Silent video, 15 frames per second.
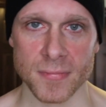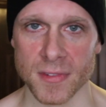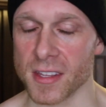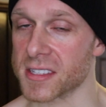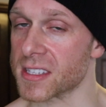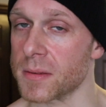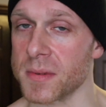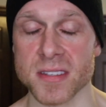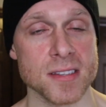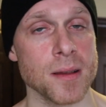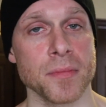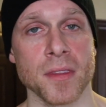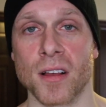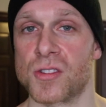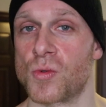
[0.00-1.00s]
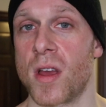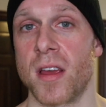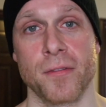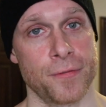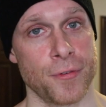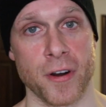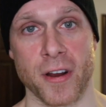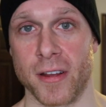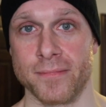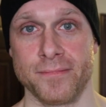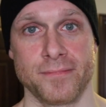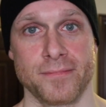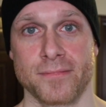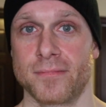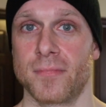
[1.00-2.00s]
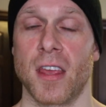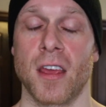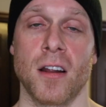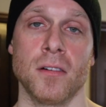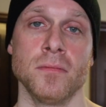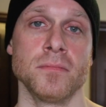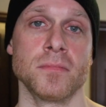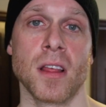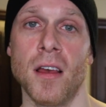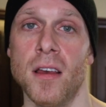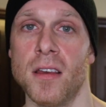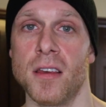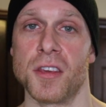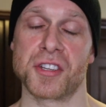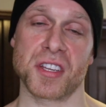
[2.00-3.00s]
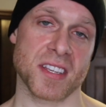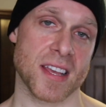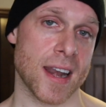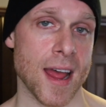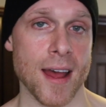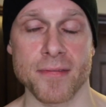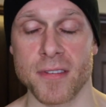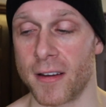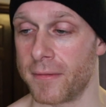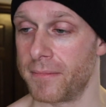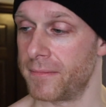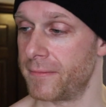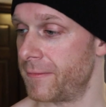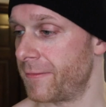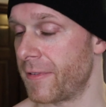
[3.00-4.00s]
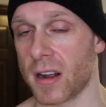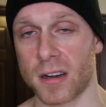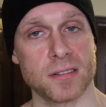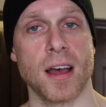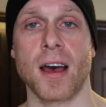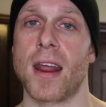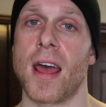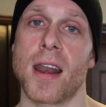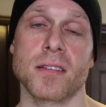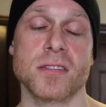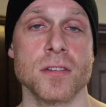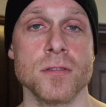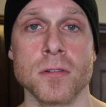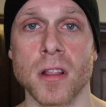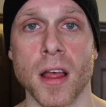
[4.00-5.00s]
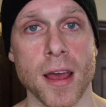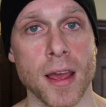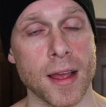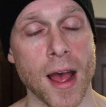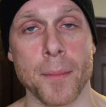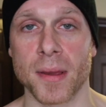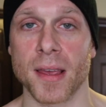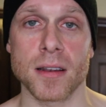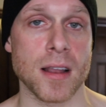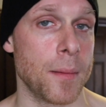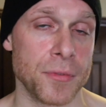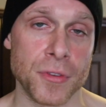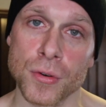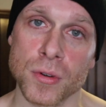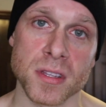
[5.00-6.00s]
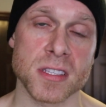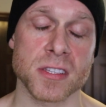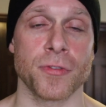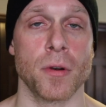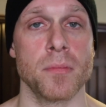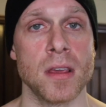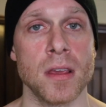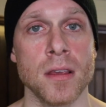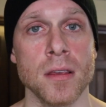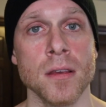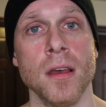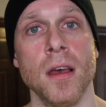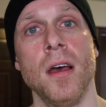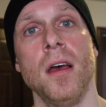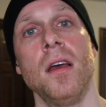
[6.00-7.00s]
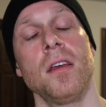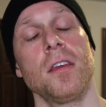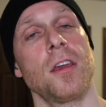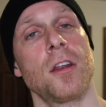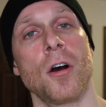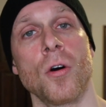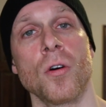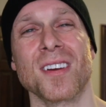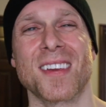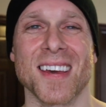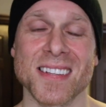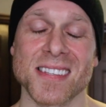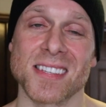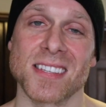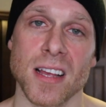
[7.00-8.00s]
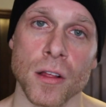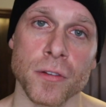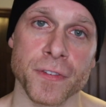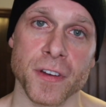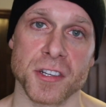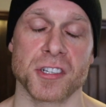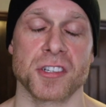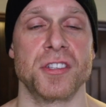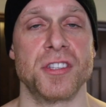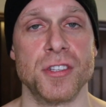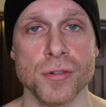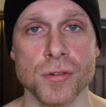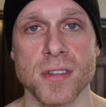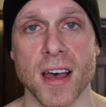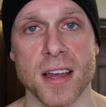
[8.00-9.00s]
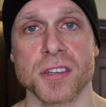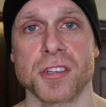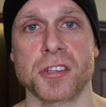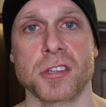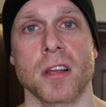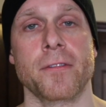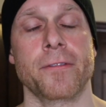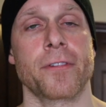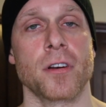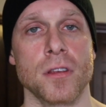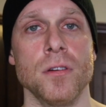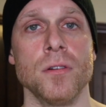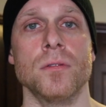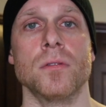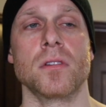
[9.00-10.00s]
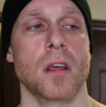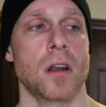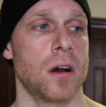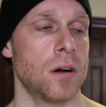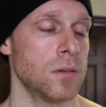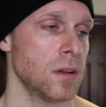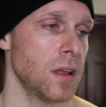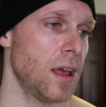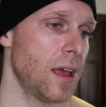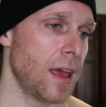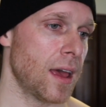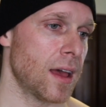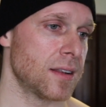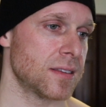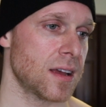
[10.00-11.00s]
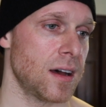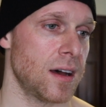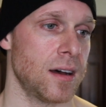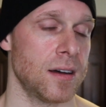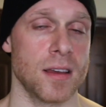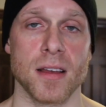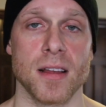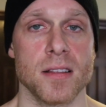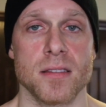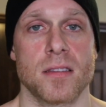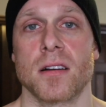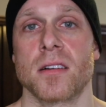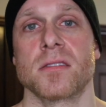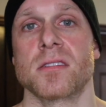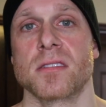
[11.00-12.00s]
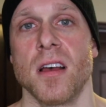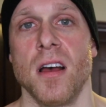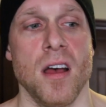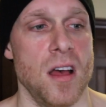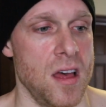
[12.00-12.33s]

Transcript: there's gonna be something else waiting for you. You know? You just gotta have that fuck that attitude, like I'm get, I'm doing this for me. You know, get selfish. Do that shit for you, you know? And uh, it, there's